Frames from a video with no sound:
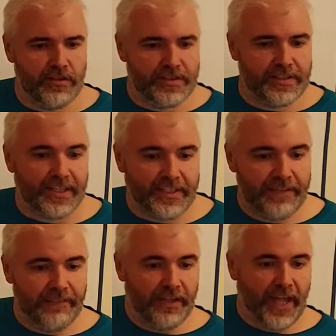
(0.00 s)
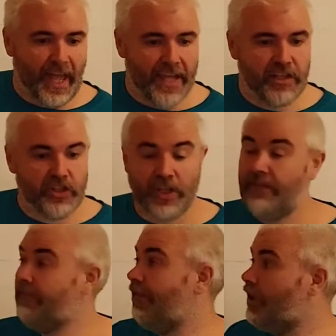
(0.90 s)
us, given h
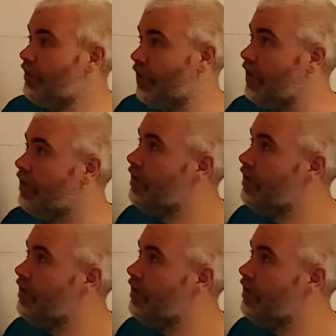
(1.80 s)
can vary,